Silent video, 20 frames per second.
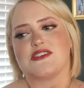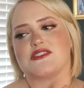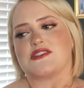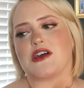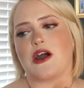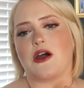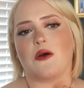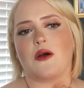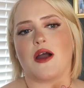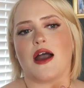
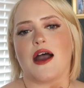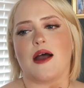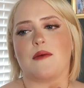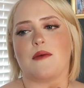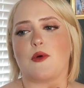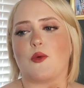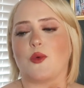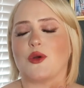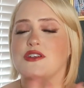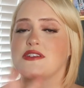So
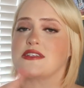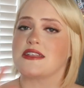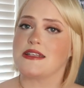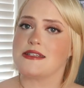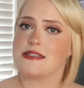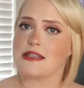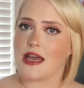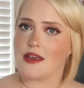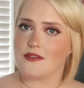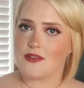um, we're just gonna
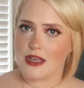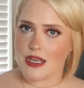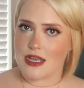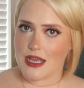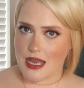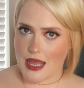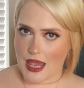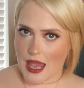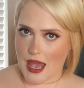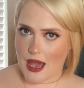dive in
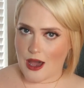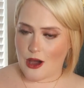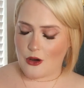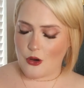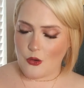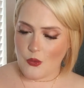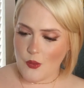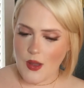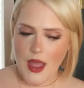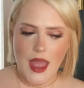
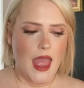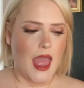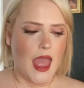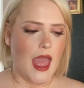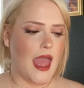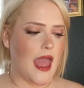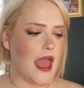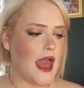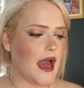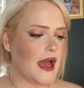now
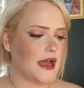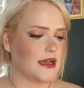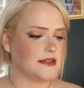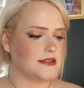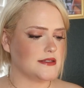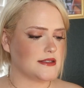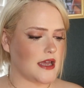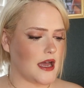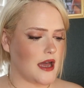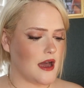
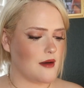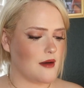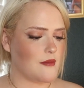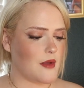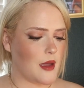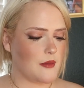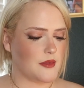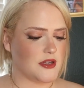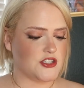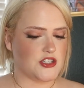and um,
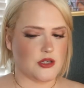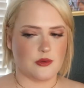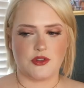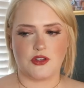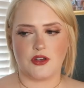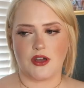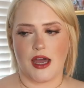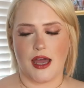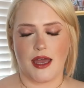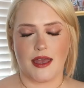I'm gonna share with
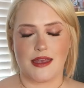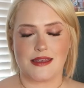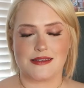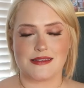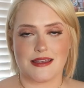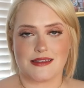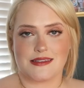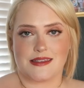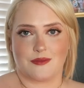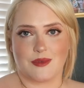you
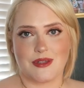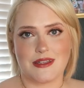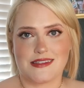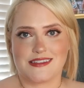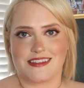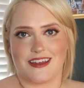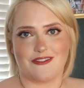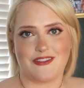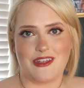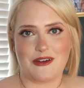guys some of the
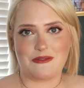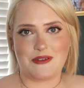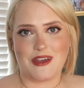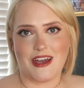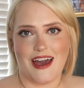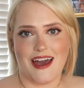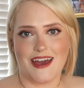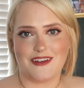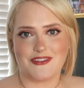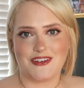stuff that we
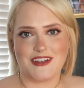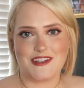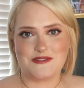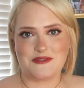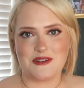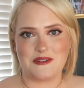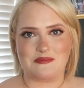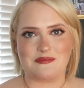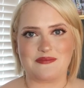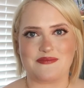got for each
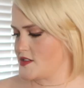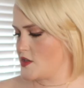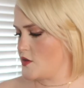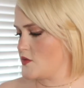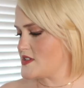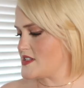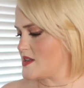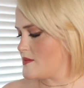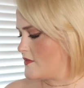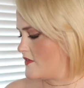room.
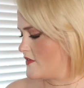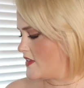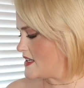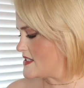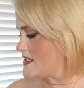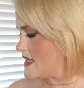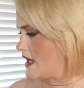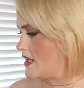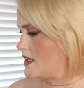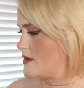So some of
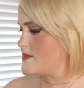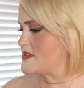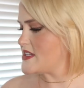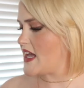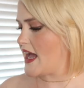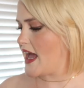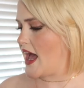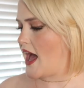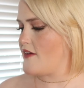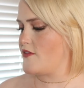these items
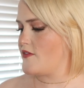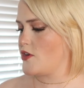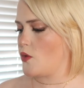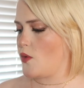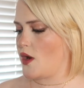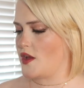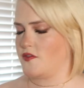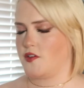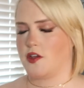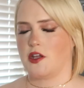I haven't
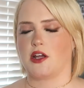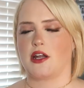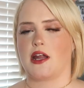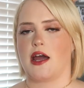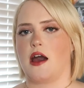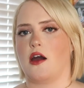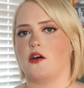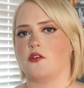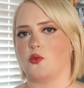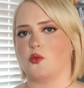quite figured
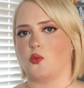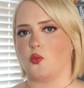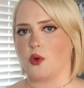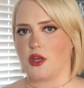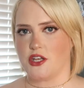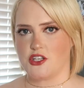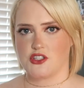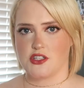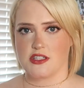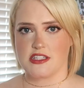out
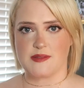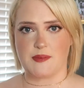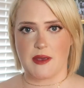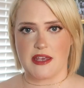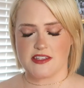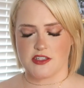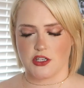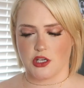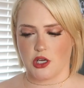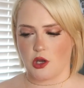which
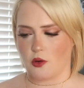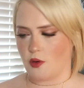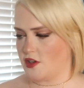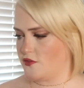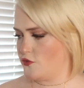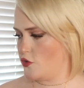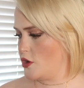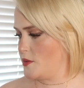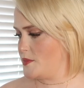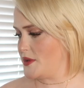space they're
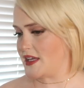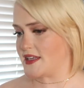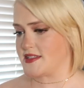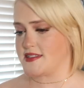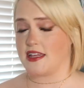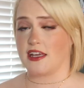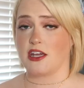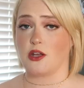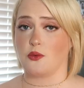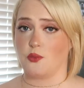going for because
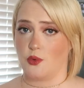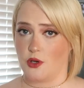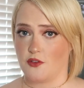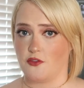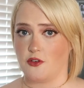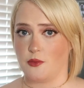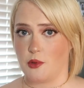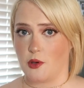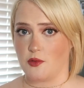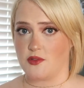they could work
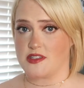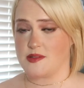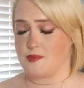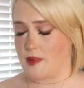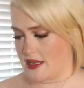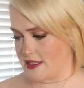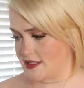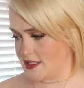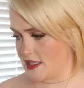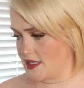for both
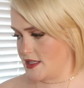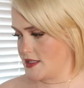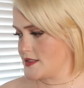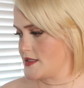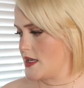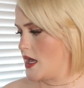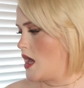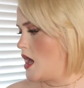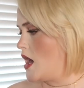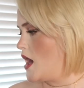
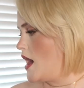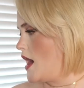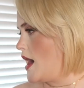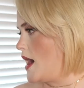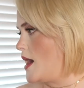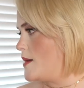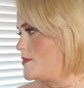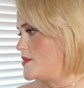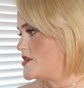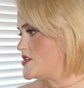spaces.
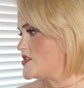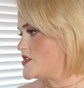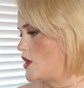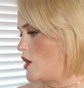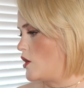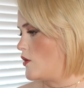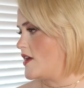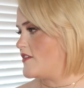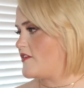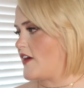Um,
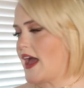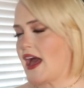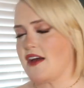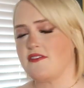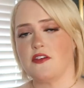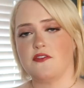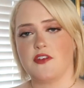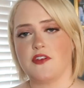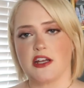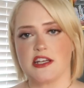so if I
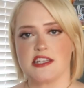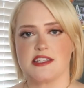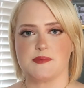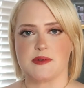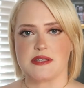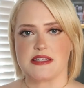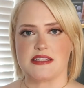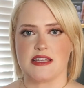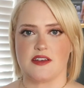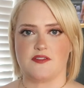have a very
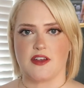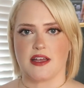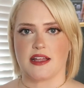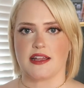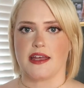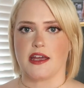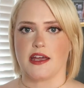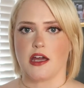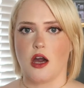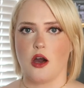specific
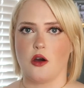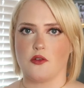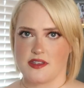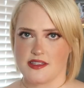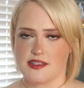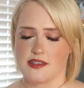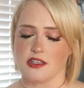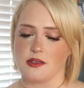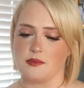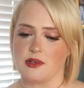like, oh,
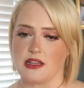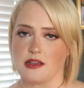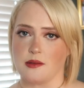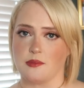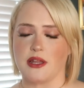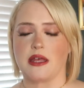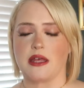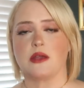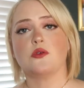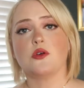this is gonna be in the
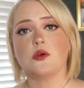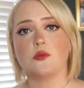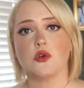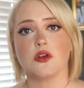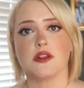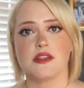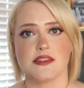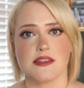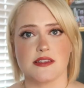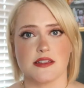playroom
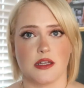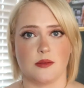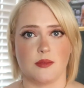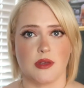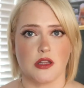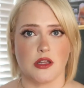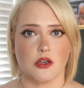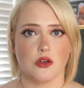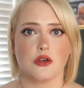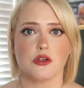or this is gonna
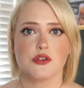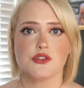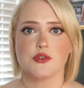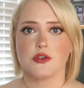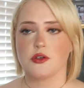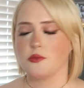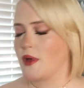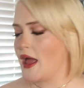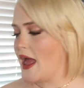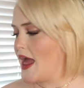be in the girls
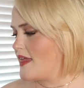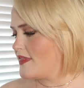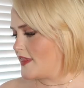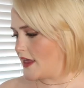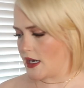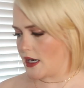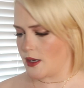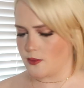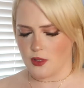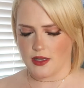room,
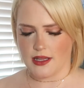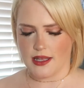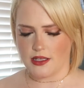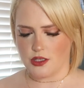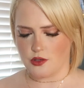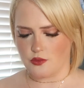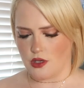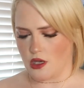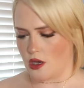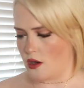then I will
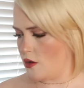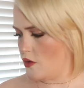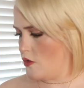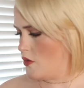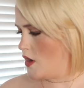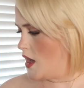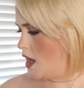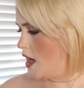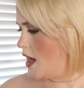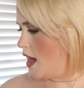let you
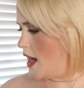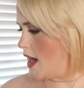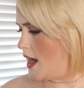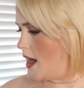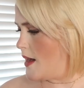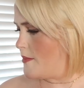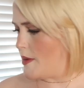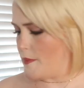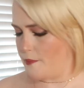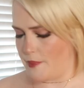know.
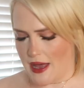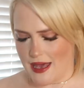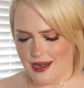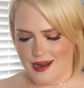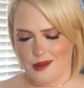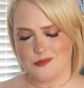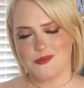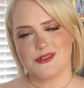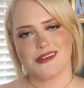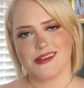Um, but
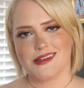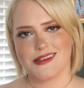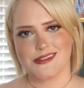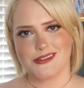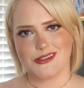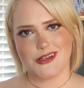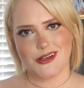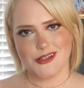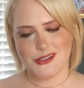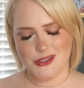I'm just gonna
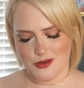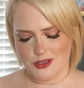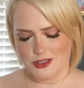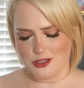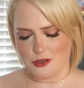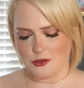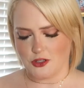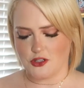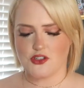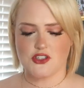start showing
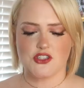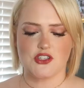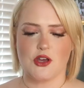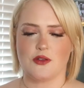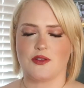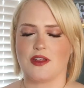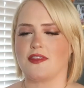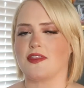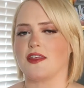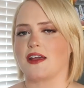you. You just
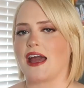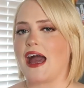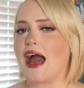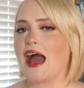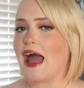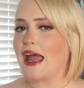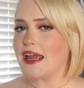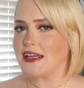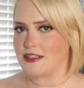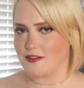know that the
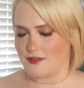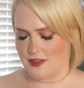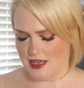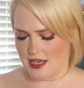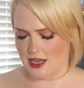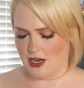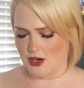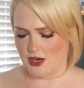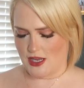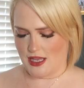kind of
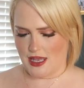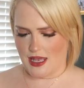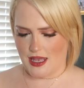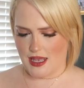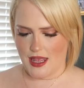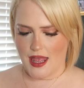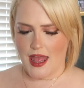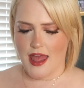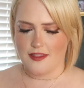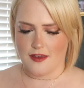the area
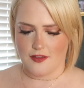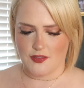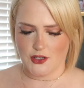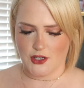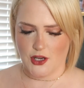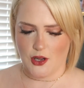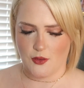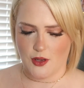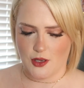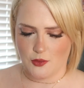that they're
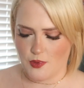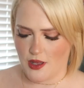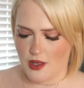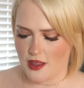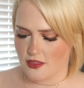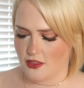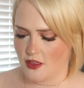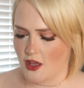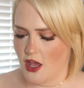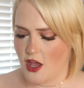going
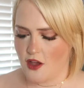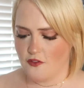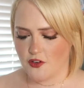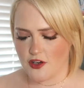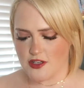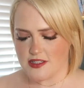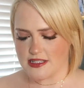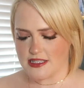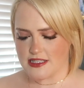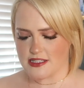with.
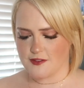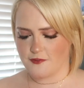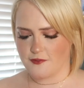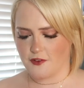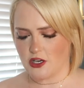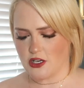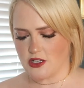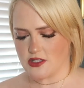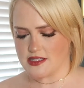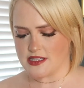First things
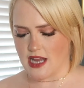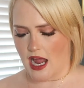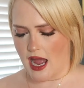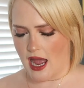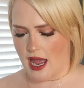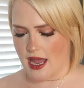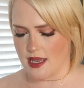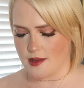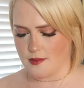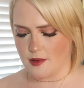first,
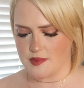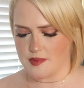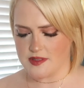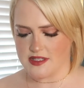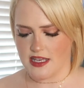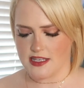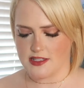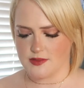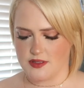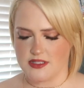I am
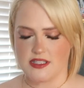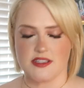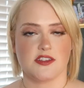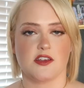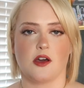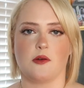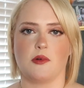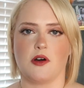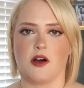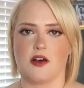obsessed with
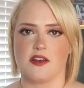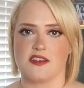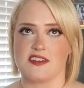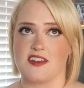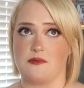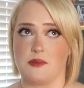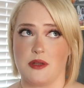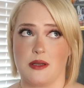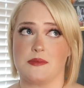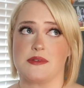disco balls.
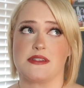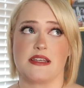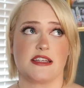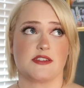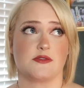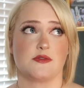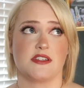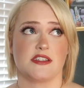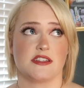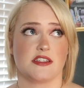I've been
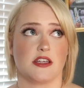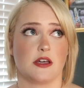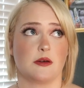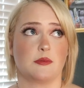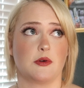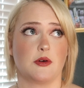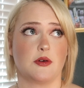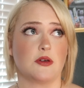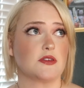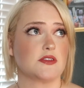obsessed with disco
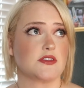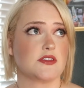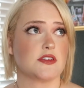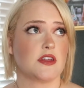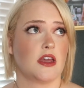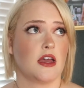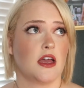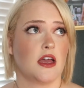balls